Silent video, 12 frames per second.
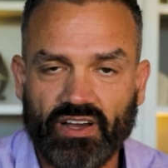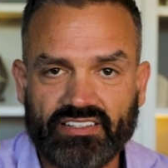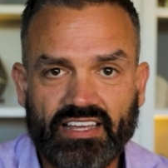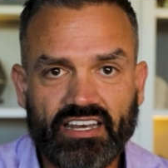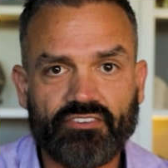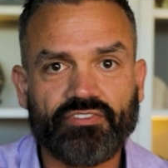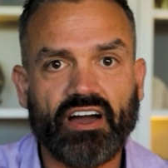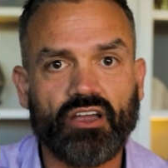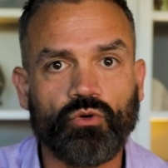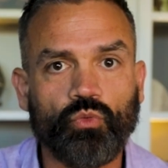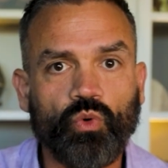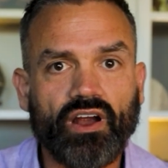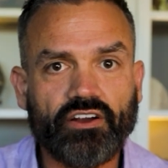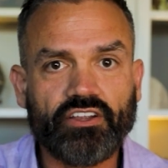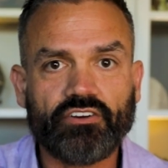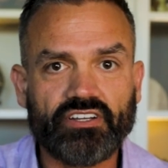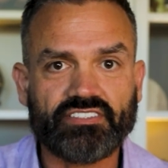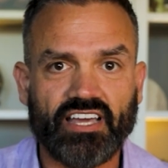identify where
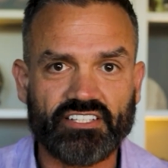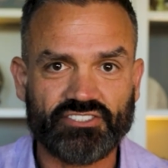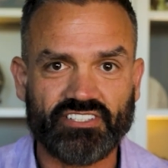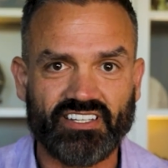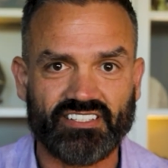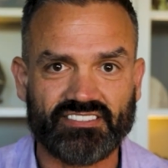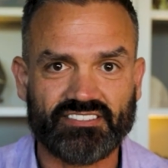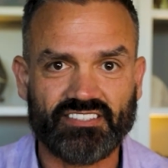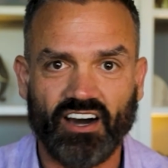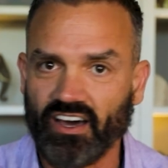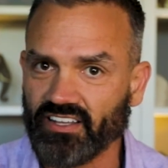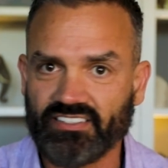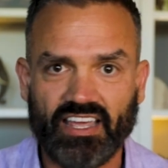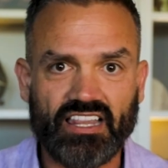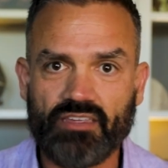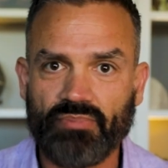your attention is on a daily